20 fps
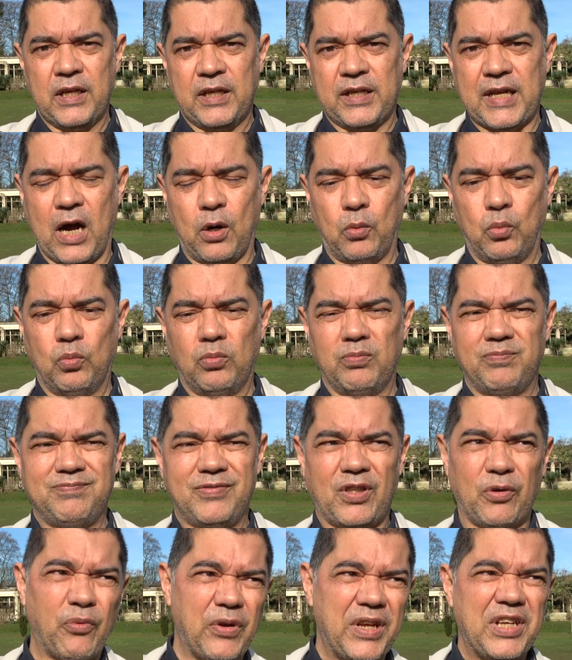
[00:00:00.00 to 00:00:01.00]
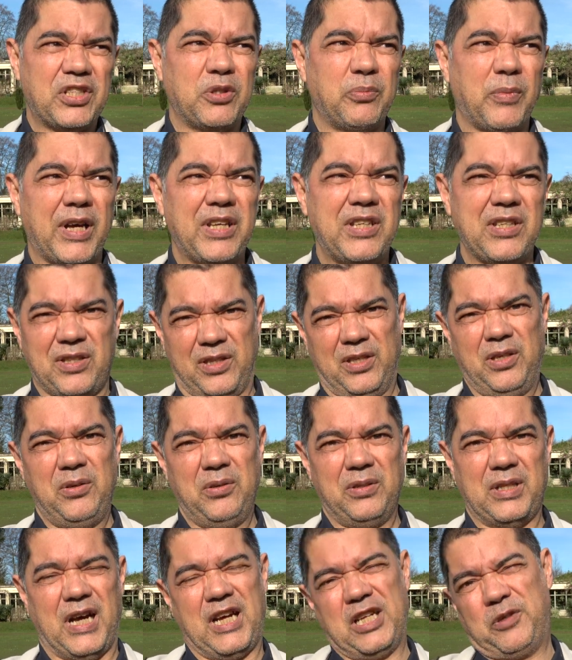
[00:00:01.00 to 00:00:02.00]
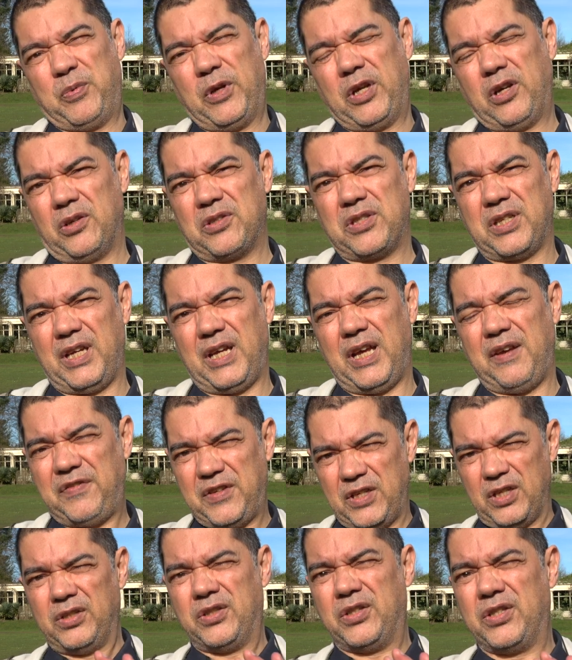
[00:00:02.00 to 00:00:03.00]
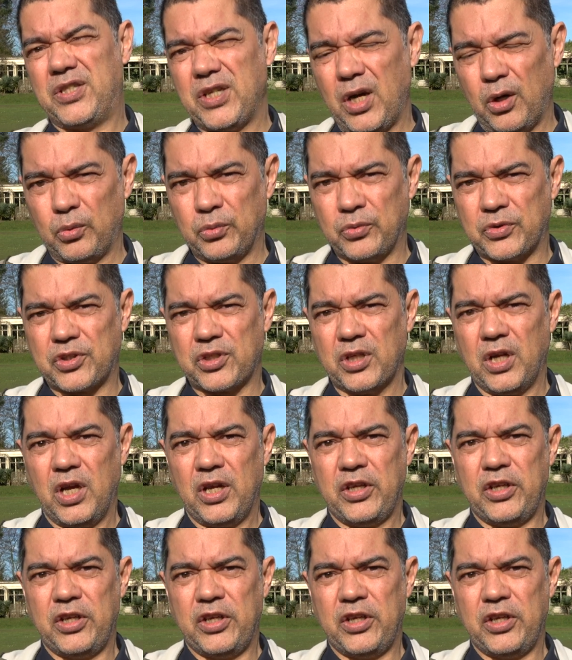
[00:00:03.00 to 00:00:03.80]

Now, the reason why you do that is because if you don't,